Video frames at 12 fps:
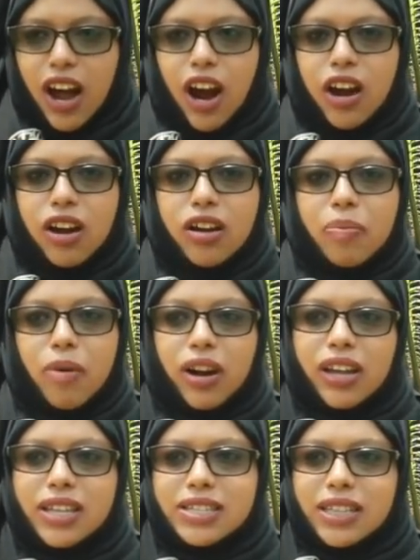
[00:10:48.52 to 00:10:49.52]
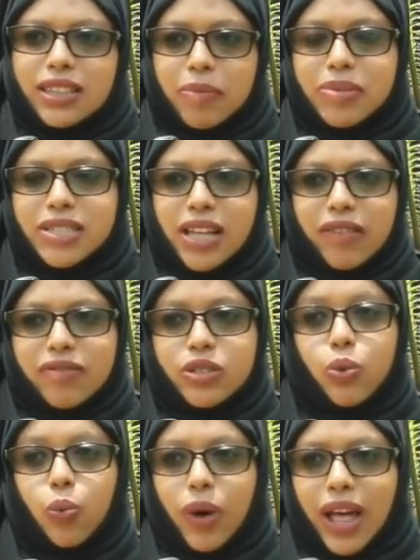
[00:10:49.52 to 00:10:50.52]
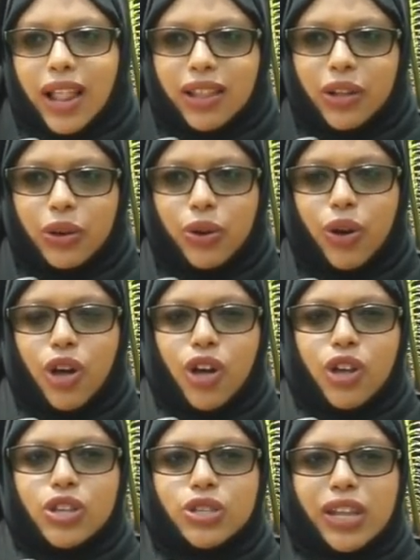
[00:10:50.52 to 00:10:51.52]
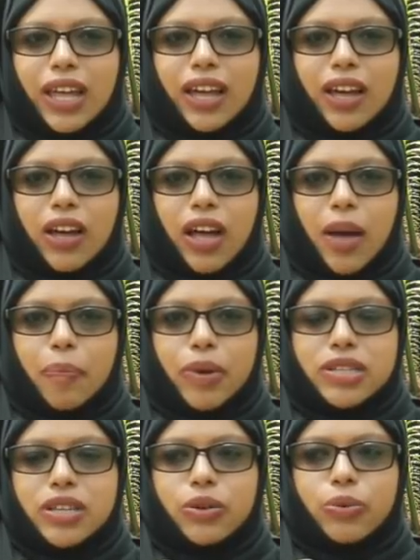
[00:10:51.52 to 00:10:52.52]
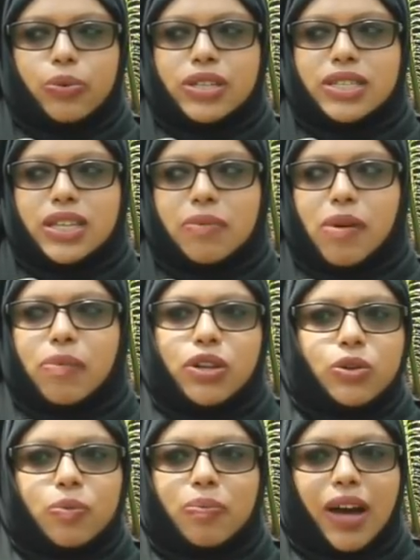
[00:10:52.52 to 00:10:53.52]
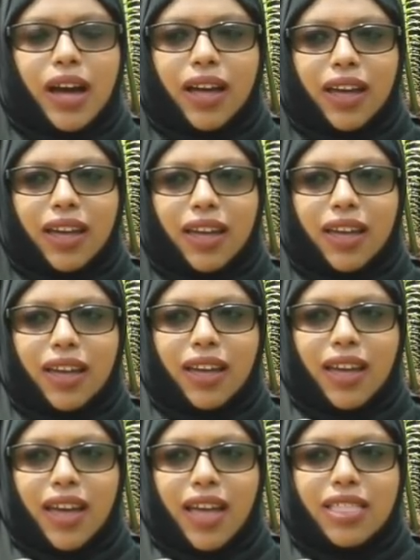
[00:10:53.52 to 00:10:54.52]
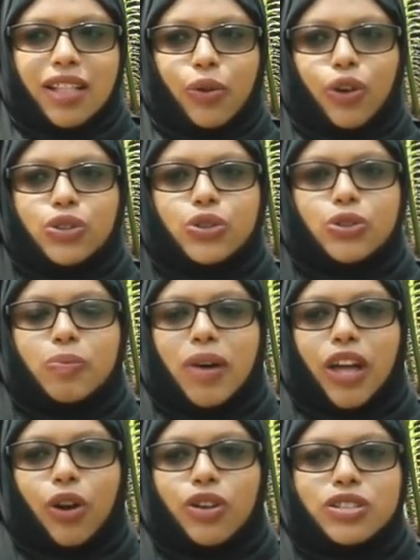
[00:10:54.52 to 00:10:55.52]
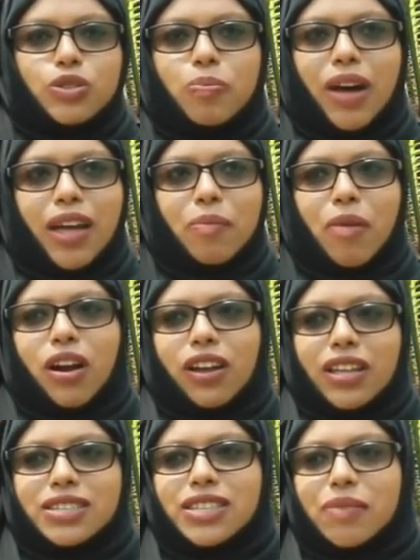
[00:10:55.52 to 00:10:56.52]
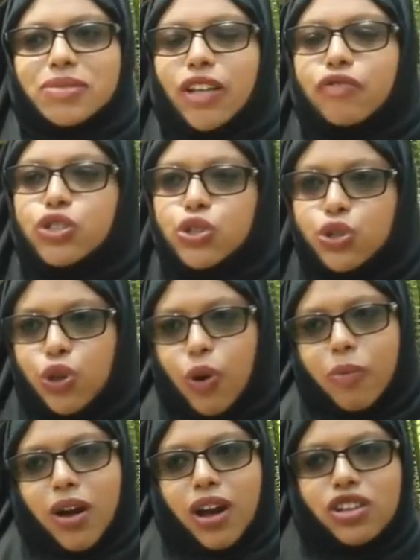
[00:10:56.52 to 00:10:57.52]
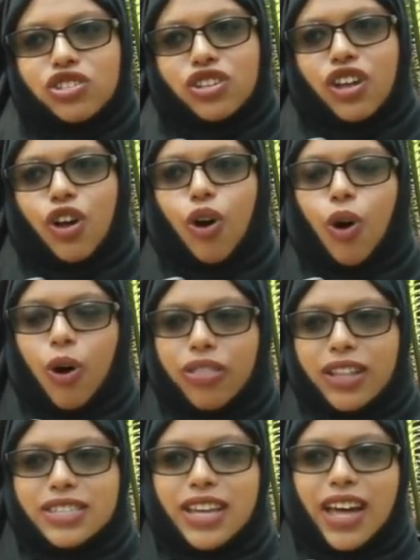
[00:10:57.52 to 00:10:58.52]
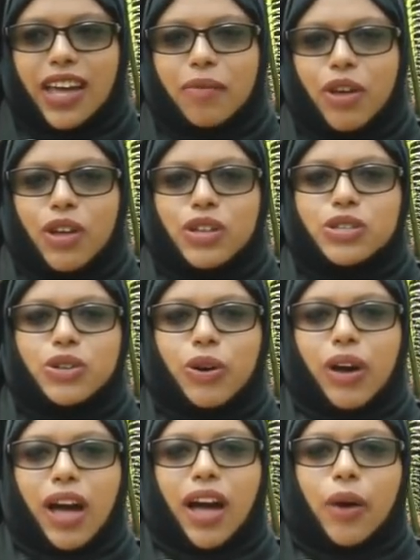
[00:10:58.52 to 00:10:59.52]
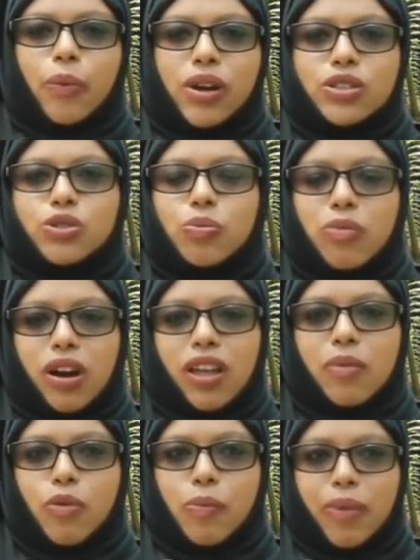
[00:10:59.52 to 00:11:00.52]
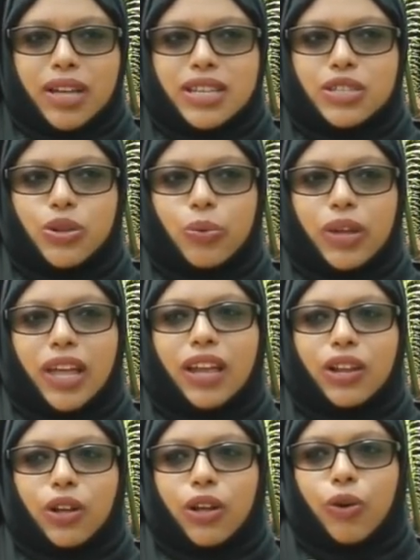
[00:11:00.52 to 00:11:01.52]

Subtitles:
are marketing themselves well, you know. So like a person would see maybe Dubai and they'll go to Dubai because Dubai markets themselves so much all the time. So I want to market Mombasa so we can